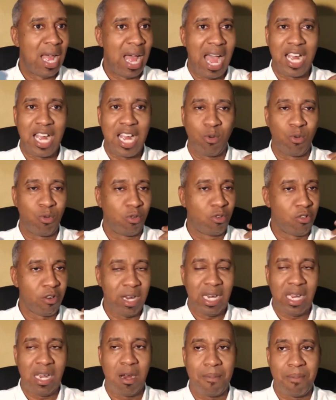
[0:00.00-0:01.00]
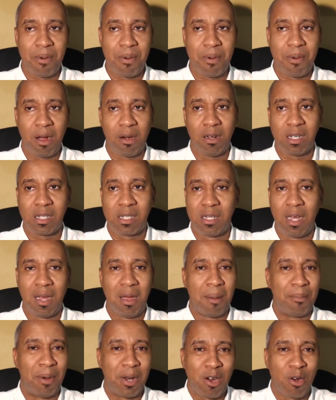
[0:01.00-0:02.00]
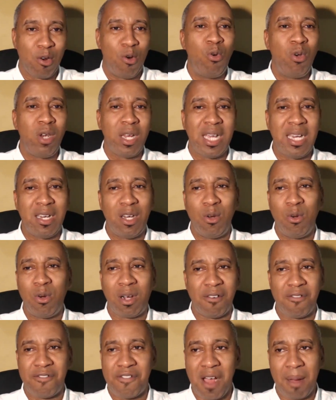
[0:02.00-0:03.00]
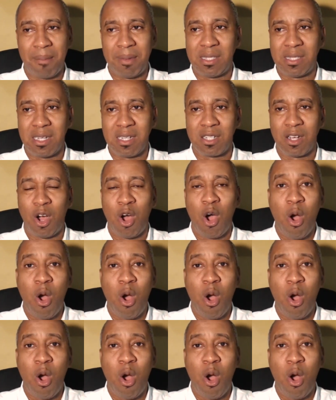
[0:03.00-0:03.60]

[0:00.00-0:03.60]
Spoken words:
I do great hair products, but they're only in the local pharmacies.